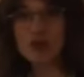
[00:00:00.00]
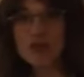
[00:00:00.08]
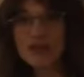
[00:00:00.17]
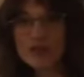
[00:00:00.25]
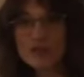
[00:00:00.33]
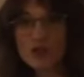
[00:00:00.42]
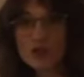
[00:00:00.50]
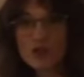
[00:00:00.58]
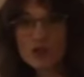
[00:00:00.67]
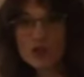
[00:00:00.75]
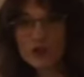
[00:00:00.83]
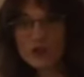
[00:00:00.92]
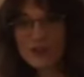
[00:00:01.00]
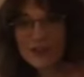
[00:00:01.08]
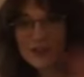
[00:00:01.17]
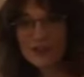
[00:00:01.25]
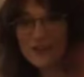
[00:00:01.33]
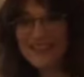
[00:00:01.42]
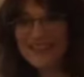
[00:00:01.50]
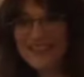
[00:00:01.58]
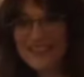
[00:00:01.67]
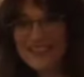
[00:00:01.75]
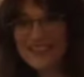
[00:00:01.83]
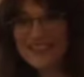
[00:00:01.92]
is new, hello, nice to
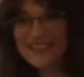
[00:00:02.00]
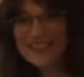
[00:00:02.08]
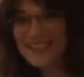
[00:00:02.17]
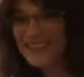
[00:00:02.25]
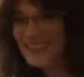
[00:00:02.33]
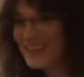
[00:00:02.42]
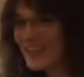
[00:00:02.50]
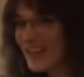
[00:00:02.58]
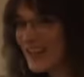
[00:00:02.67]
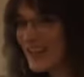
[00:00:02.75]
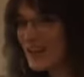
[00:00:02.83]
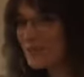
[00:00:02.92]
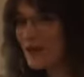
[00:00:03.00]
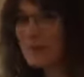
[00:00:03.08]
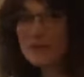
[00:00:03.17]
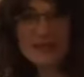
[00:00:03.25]
see you. I'm Mrs.